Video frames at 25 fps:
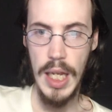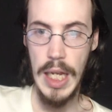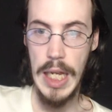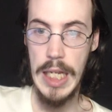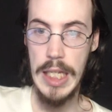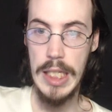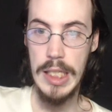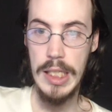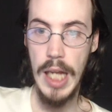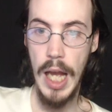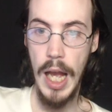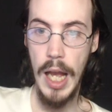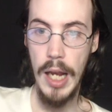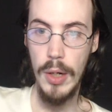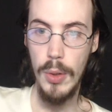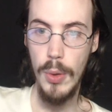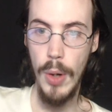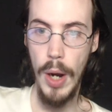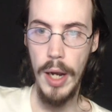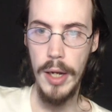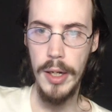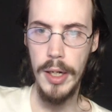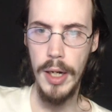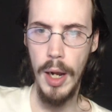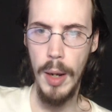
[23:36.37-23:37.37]
He's got
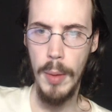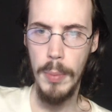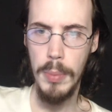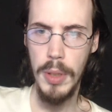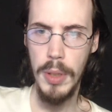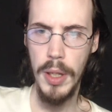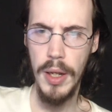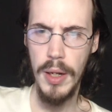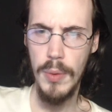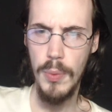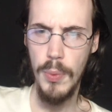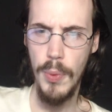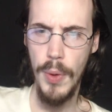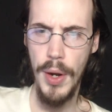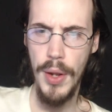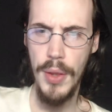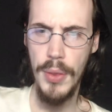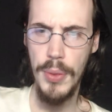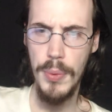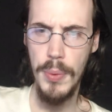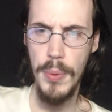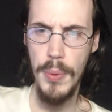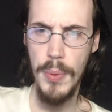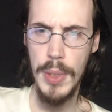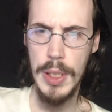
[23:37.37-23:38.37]
crocodile blood
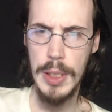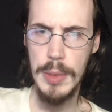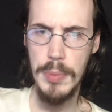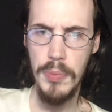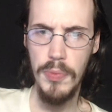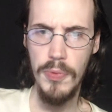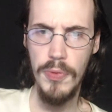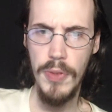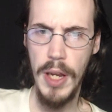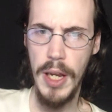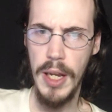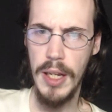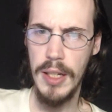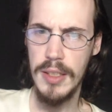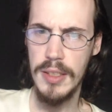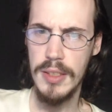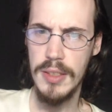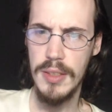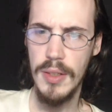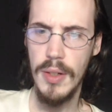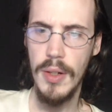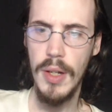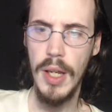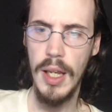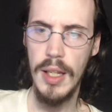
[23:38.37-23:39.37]
running through his
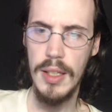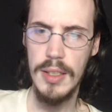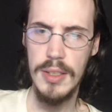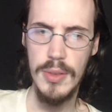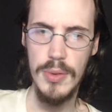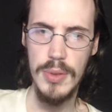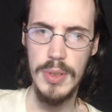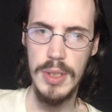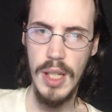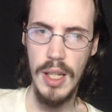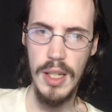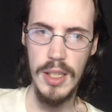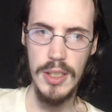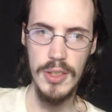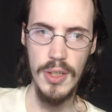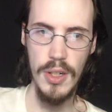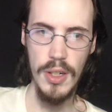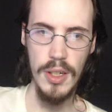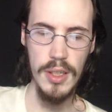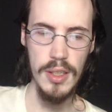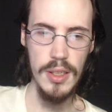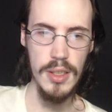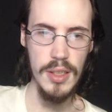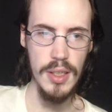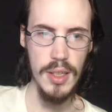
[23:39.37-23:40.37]
veins. Okay, so it's not a
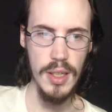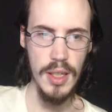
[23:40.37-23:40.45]
shark.